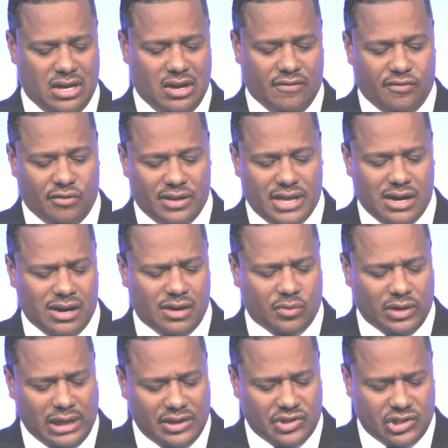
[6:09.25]
for a
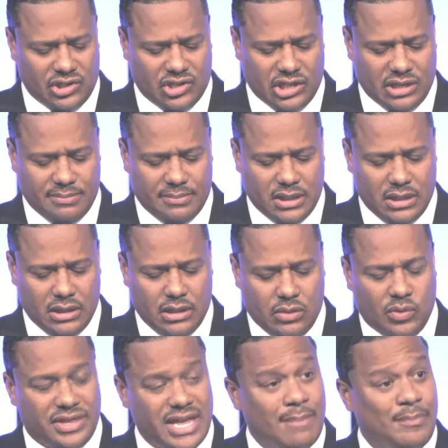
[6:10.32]
relationship
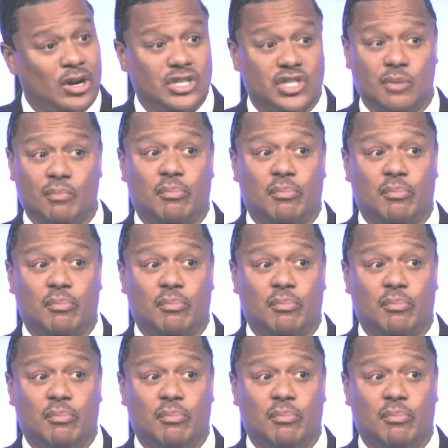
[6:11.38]
with that person.